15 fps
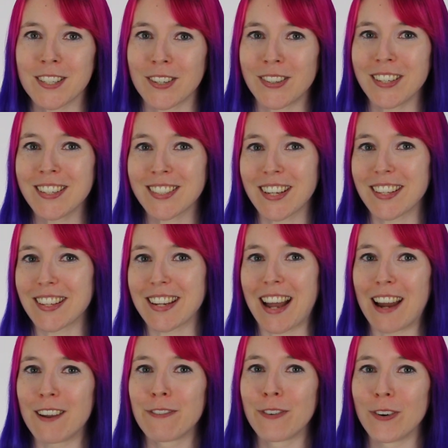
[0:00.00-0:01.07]
So things like the
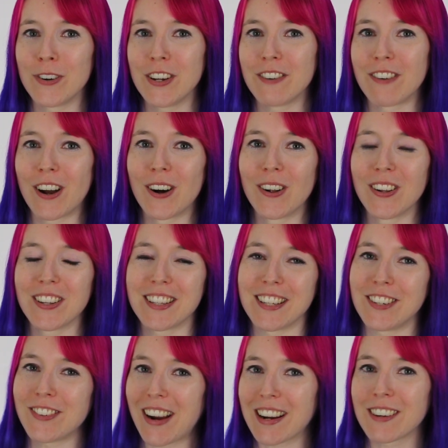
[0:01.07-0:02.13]
California roll, the
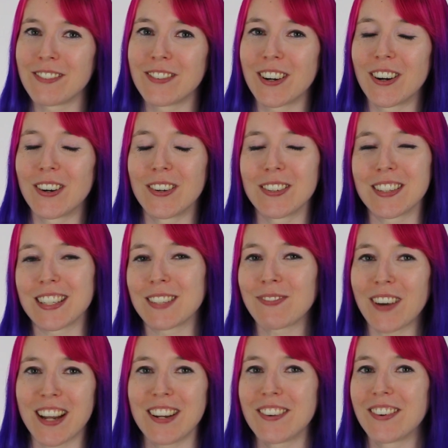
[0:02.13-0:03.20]
dragon roll, the
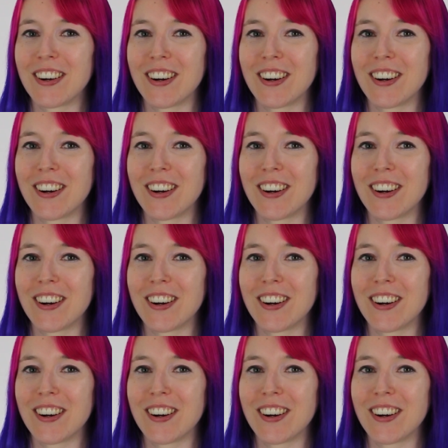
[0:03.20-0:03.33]
spider